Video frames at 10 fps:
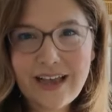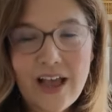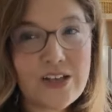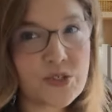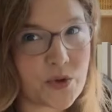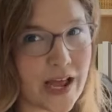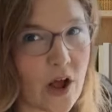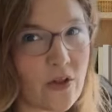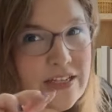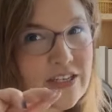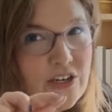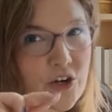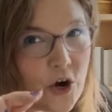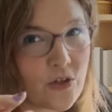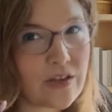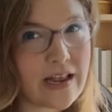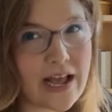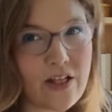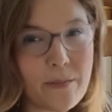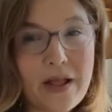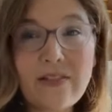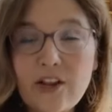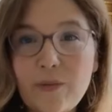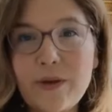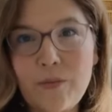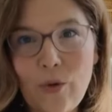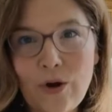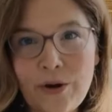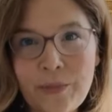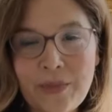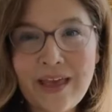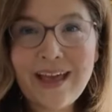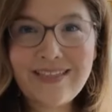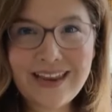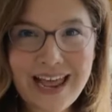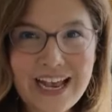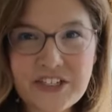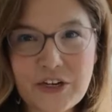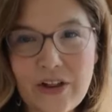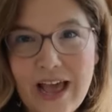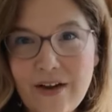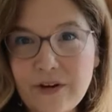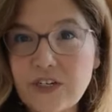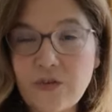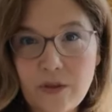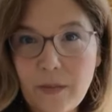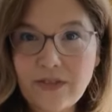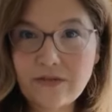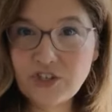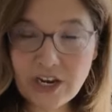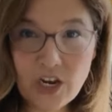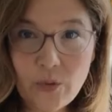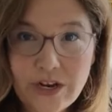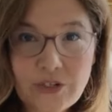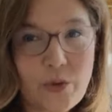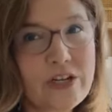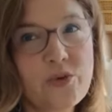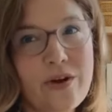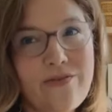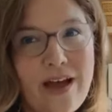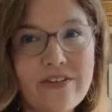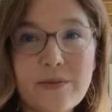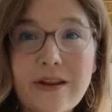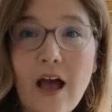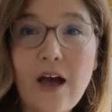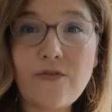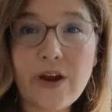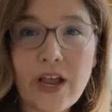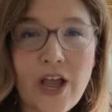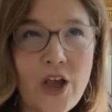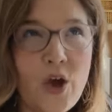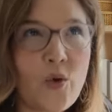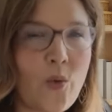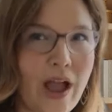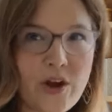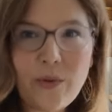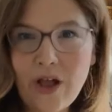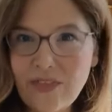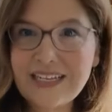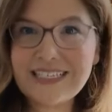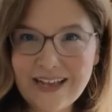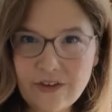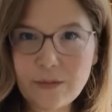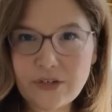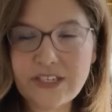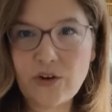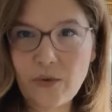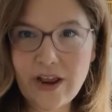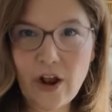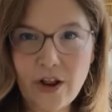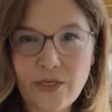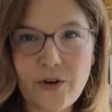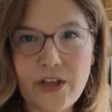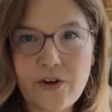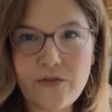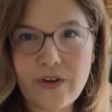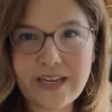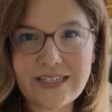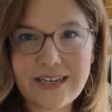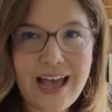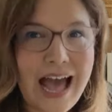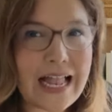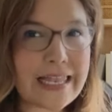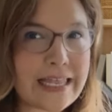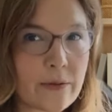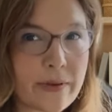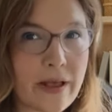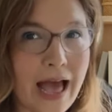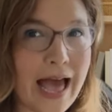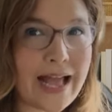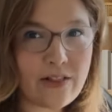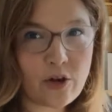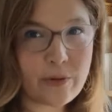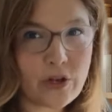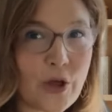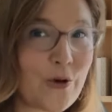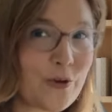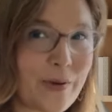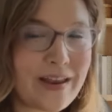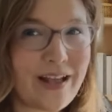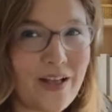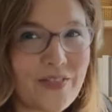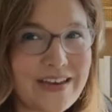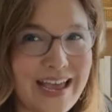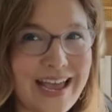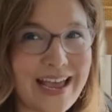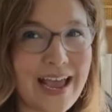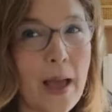So now let's turn the dial up a little bit more. The national average for the month of January 2025 has been hovering right around that 7% rate on a 30-year fixed. A little bit high, a little bit low, depending on the day,